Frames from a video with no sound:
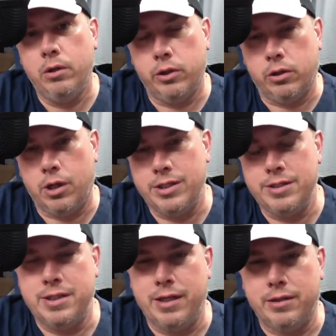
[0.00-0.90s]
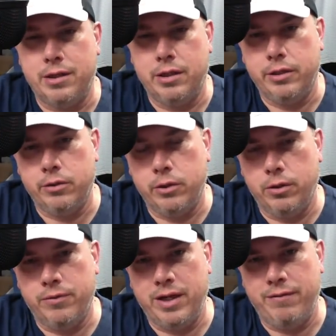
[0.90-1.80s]
the crazies out there. You don't know
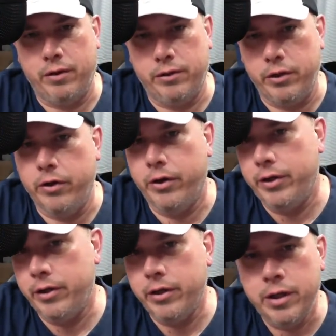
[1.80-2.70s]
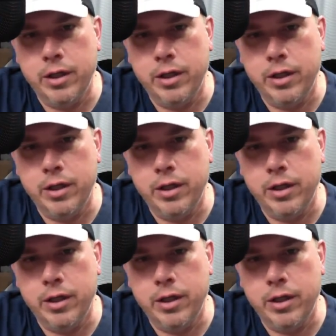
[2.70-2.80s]
if they have a gun.